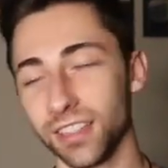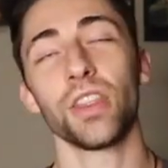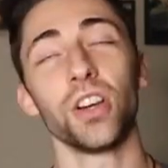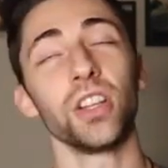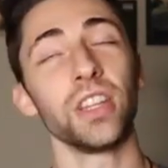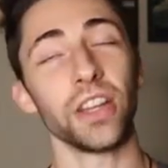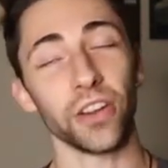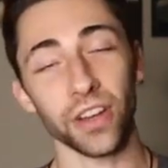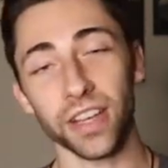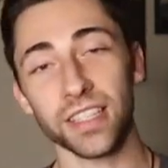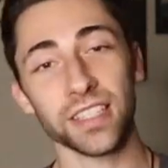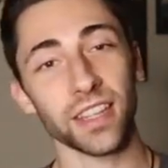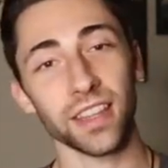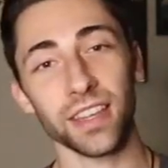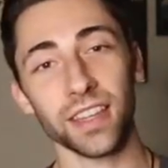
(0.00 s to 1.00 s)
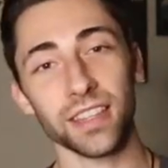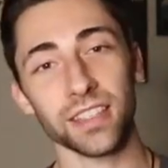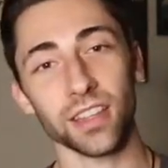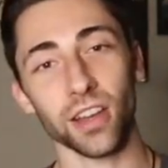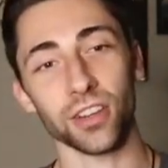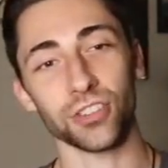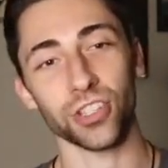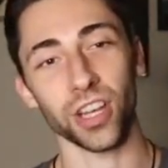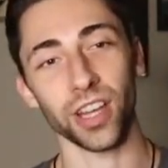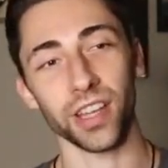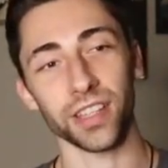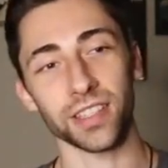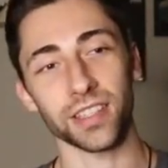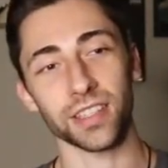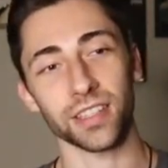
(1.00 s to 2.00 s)
the lyrics to this are
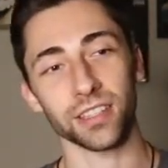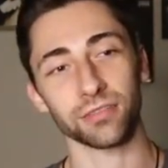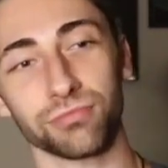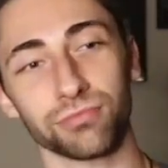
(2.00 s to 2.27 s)
just